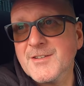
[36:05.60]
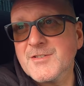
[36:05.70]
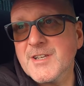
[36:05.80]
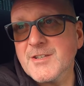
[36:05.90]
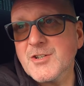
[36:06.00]
I
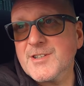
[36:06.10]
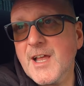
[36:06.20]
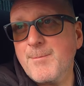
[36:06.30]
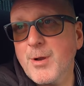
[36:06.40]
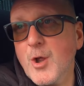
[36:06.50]

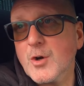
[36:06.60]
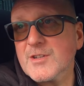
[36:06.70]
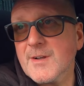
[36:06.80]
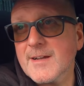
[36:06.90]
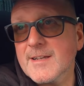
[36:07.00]
don't
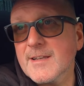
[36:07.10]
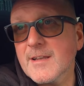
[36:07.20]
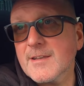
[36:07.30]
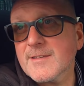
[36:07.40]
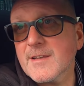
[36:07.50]

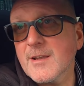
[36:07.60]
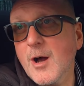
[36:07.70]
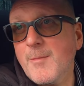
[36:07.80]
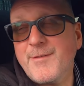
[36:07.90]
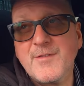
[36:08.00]

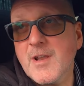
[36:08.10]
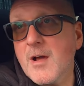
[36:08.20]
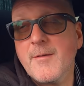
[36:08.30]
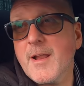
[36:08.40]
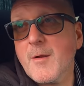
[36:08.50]
want
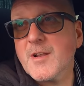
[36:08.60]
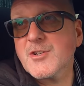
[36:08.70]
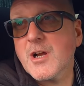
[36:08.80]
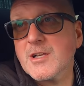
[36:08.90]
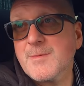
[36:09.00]
to
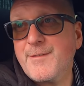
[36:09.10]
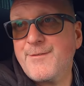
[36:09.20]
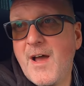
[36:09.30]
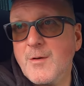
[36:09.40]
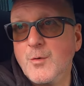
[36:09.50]
charge my
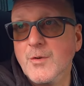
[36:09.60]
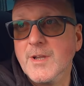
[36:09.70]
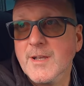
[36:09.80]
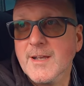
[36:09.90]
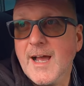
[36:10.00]
phone.
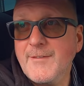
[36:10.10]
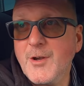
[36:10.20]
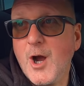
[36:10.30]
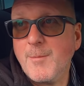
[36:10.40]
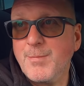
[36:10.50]
Have
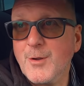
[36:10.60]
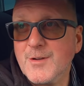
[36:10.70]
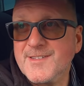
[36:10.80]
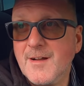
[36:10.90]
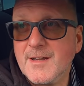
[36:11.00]
you got a
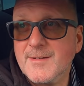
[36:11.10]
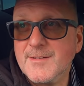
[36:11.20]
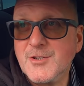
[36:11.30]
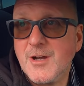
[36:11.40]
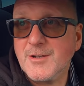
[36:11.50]
plug so I
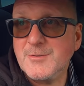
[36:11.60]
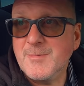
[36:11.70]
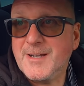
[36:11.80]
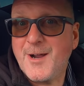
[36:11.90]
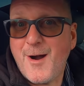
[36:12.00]
can charge
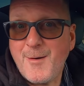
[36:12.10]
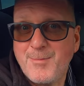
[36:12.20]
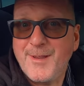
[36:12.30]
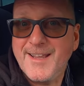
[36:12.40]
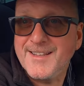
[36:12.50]
my car,
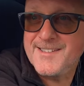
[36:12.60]
please?